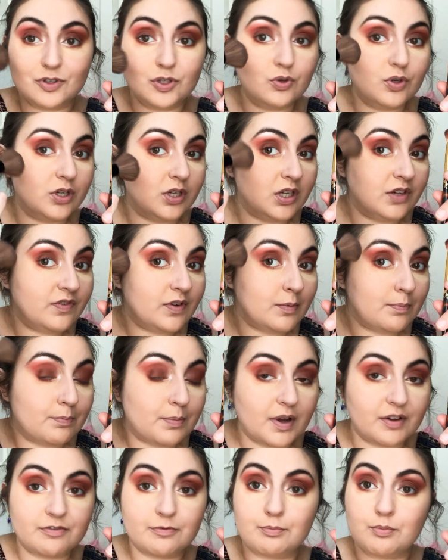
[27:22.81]
You can even
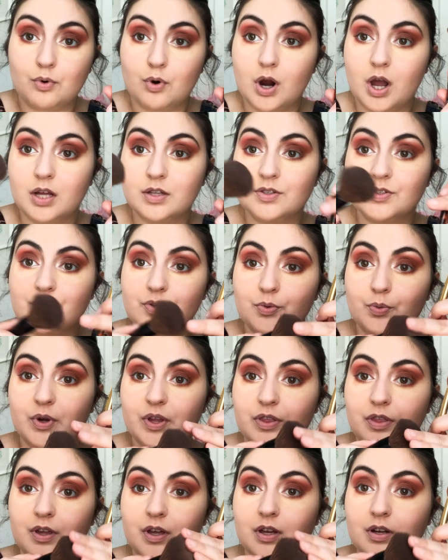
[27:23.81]
buff bronzer
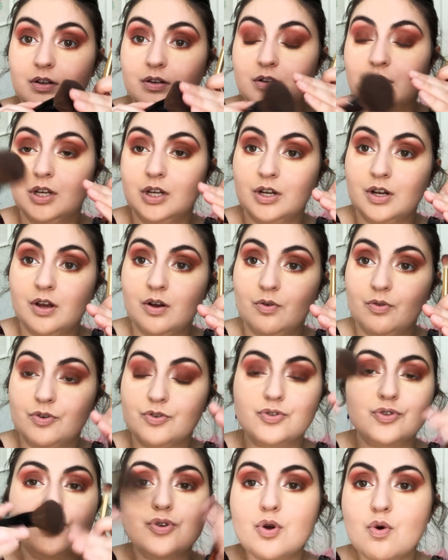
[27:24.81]
with it, you know?
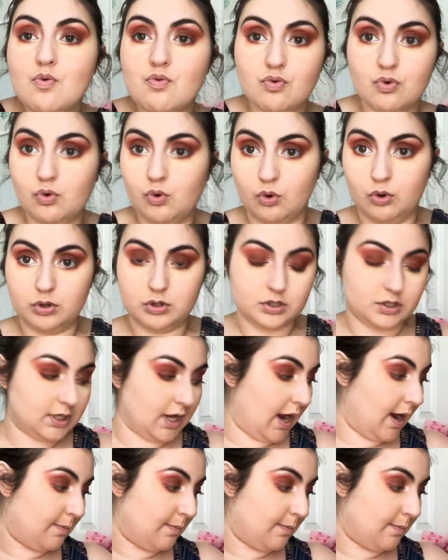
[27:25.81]
There's no rules.